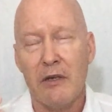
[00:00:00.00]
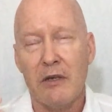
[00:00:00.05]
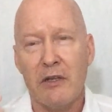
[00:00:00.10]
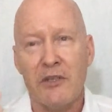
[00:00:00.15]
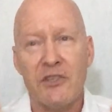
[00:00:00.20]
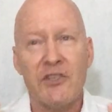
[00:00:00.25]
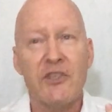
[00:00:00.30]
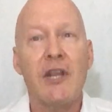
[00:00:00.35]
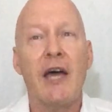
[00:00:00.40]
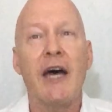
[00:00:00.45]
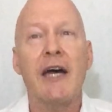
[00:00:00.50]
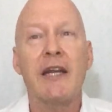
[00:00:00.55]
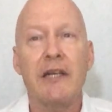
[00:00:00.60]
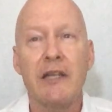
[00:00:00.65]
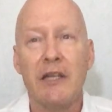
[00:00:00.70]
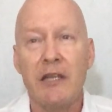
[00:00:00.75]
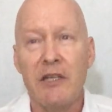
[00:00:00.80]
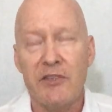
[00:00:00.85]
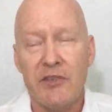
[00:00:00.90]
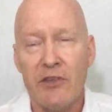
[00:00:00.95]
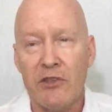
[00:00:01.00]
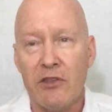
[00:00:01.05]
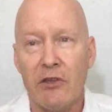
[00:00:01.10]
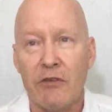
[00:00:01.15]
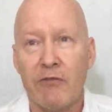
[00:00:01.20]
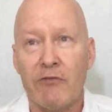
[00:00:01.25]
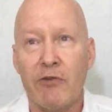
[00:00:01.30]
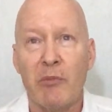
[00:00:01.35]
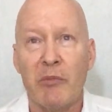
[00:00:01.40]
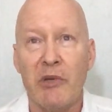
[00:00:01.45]
It's not an easy
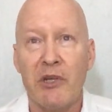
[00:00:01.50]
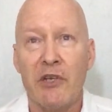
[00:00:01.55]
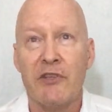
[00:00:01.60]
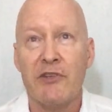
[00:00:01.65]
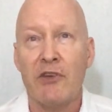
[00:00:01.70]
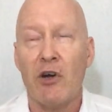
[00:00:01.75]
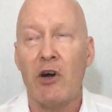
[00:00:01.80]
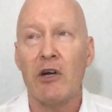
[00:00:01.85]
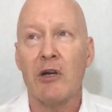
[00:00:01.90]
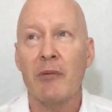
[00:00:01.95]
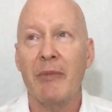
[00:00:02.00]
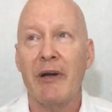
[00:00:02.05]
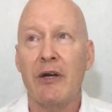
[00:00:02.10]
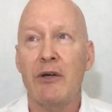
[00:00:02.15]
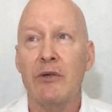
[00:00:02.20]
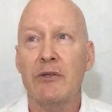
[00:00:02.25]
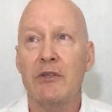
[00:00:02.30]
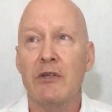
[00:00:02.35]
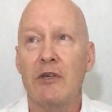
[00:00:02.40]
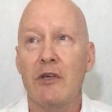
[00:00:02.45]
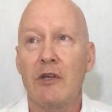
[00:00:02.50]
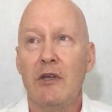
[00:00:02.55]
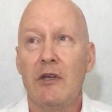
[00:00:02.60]
thing for me to talk about,